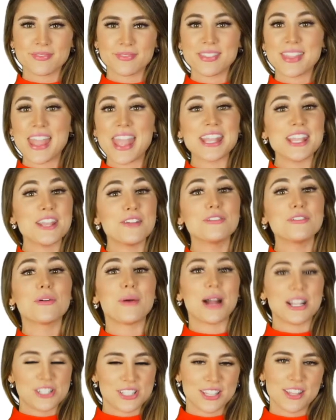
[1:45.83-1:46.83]
Thank you for
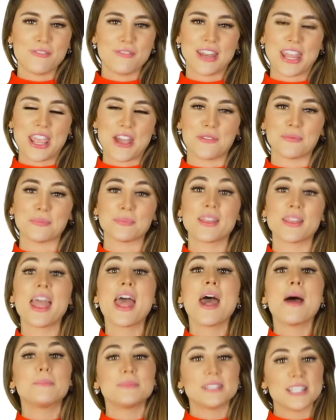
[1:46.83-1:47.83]
watching the video.
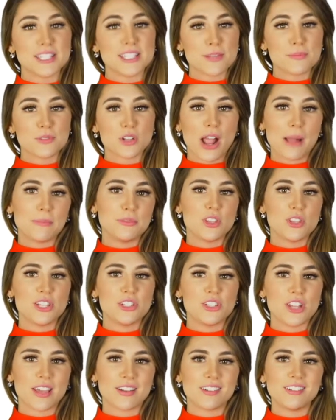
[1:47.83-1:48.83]
Please subscribe to the
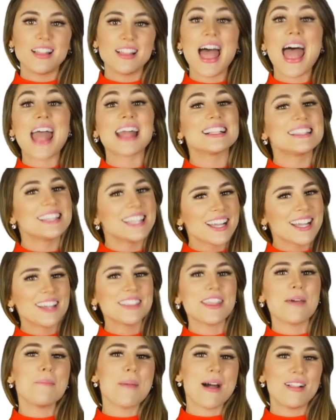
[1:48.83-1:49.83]
channel and click on
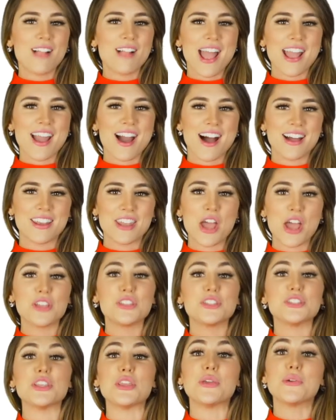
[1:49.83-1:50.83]
that bell icon
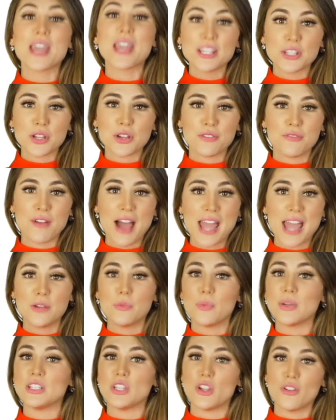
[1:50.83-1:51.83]
so you get notified
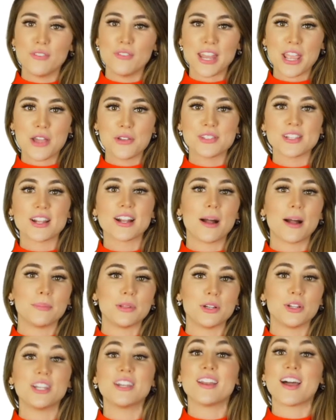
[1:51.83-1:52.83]
when new videos are
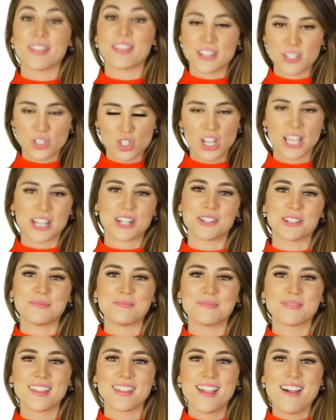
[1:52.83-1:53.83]
uploaded on this channel.
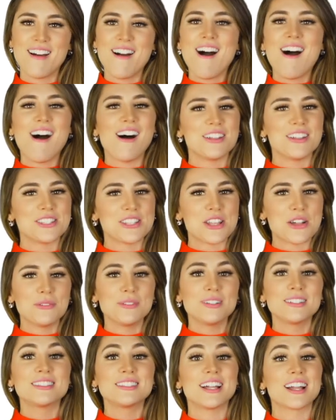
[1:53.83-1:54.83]
Also,
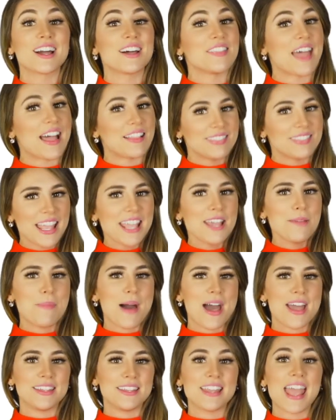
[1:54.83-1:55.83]
click on that like
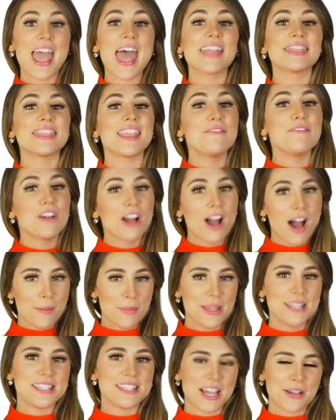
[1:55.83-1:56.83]
button and leave a
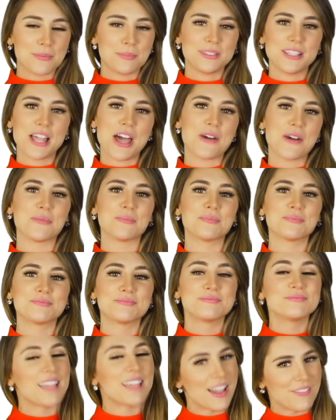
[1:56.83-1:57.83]
comment down below.
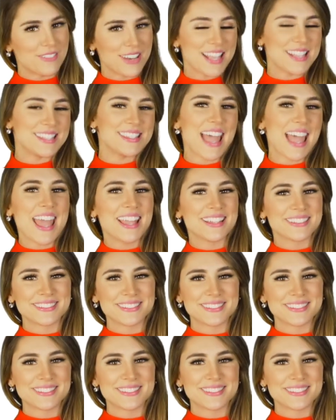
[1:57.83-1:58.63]
Have a nice day.